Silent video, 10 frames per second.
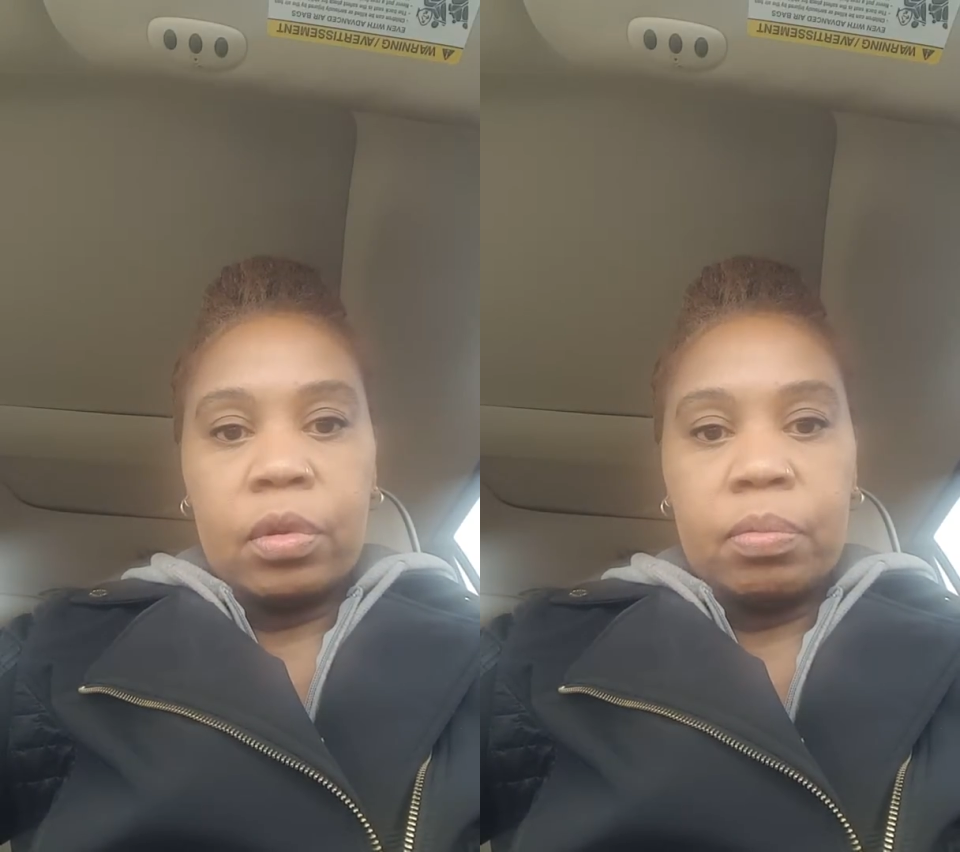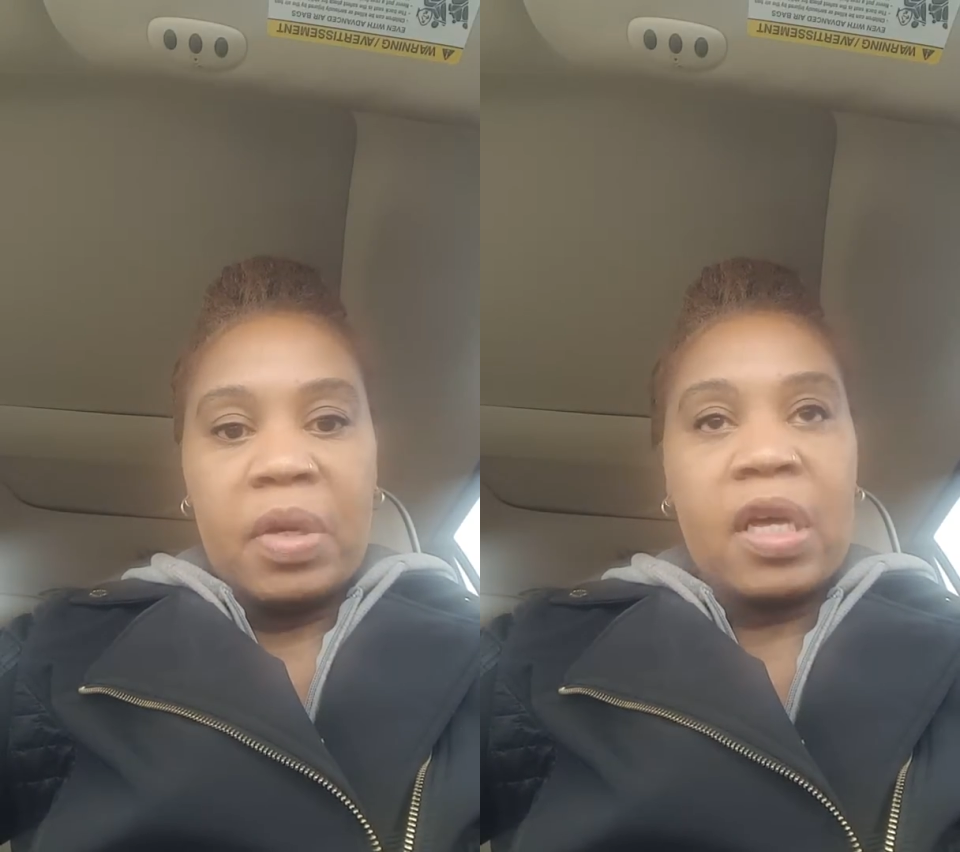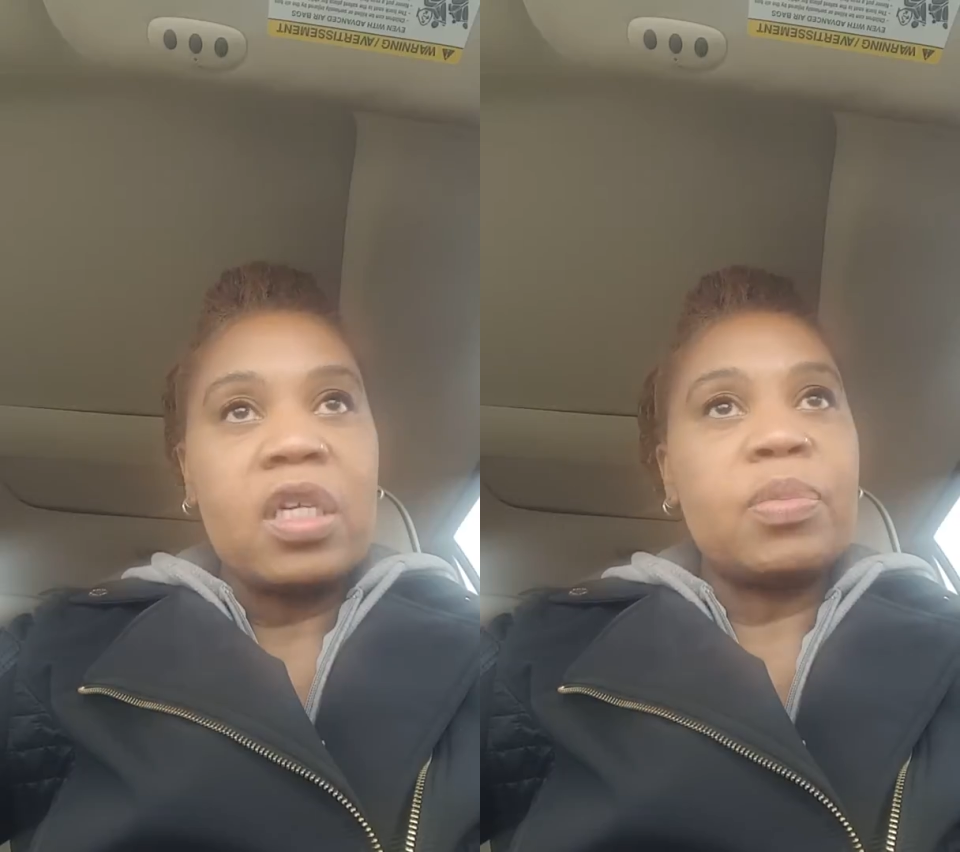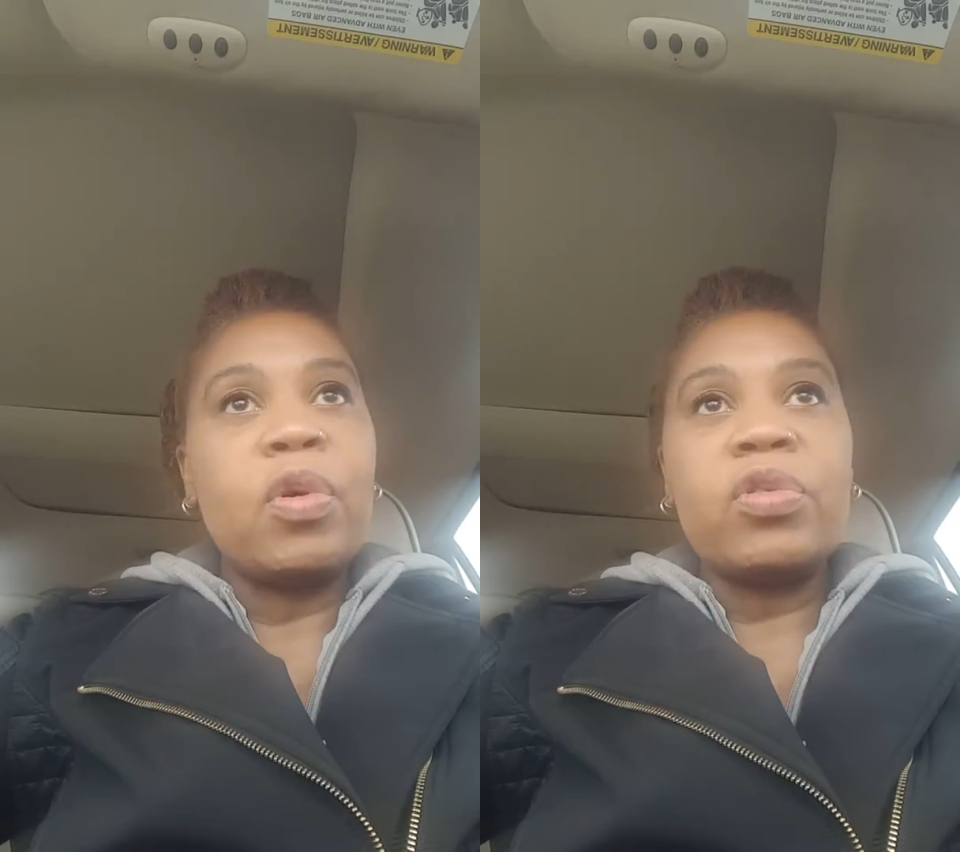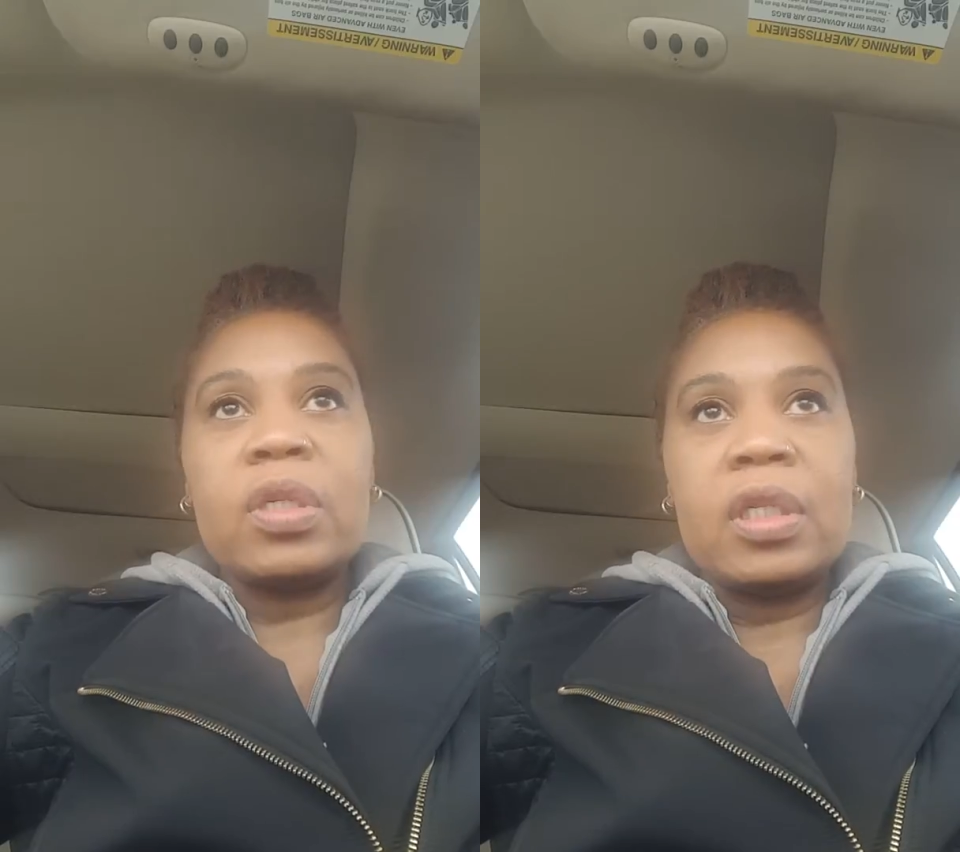Because
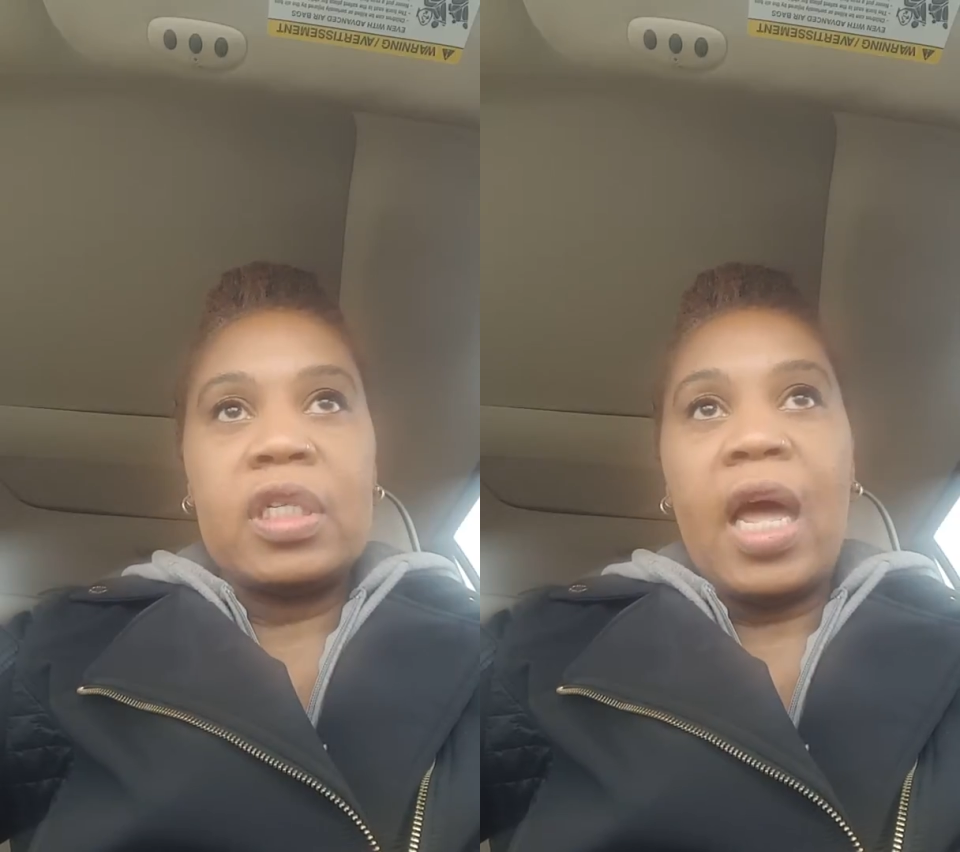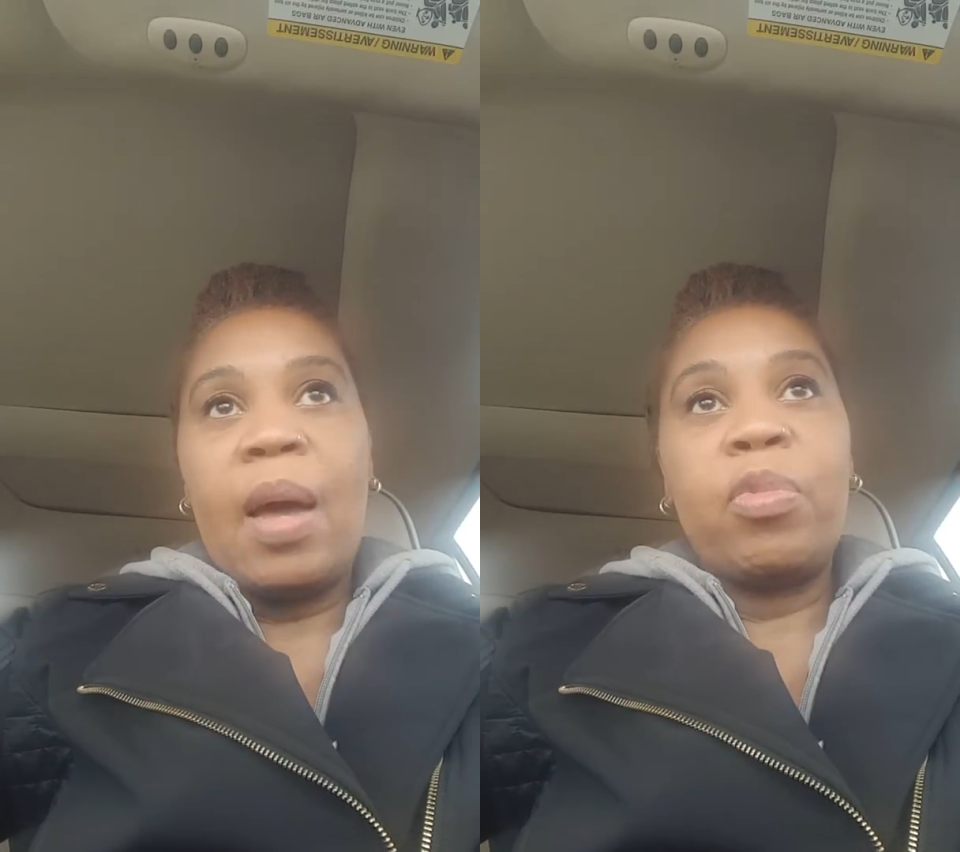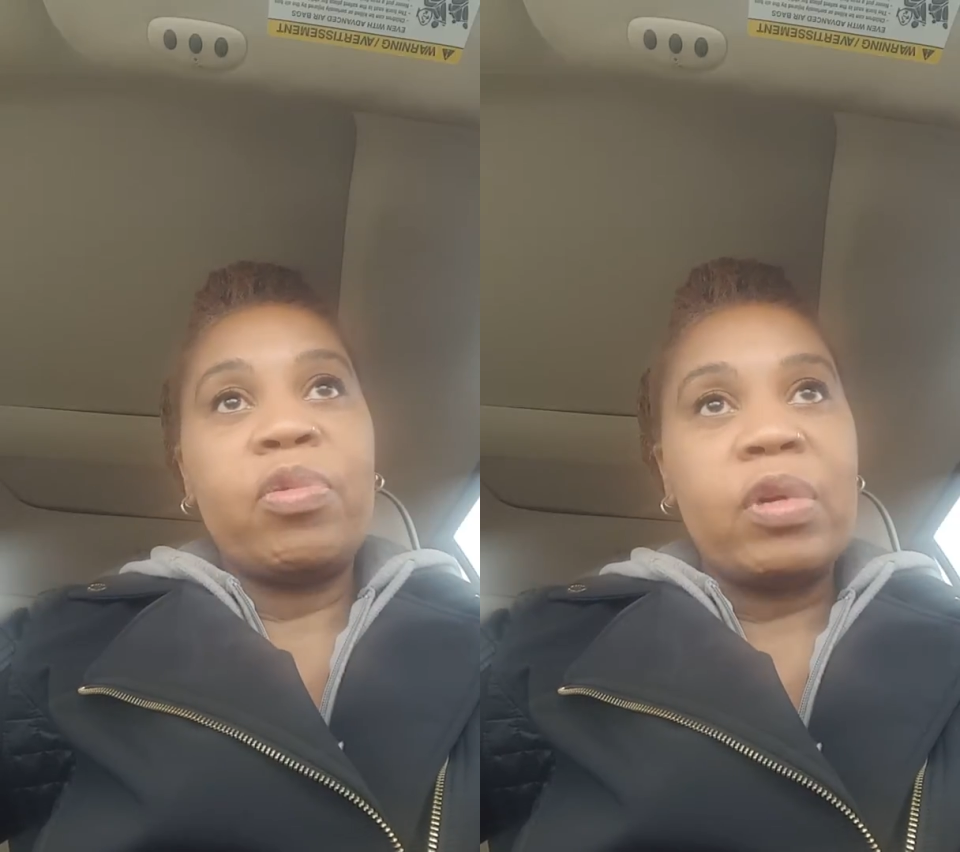most of the time with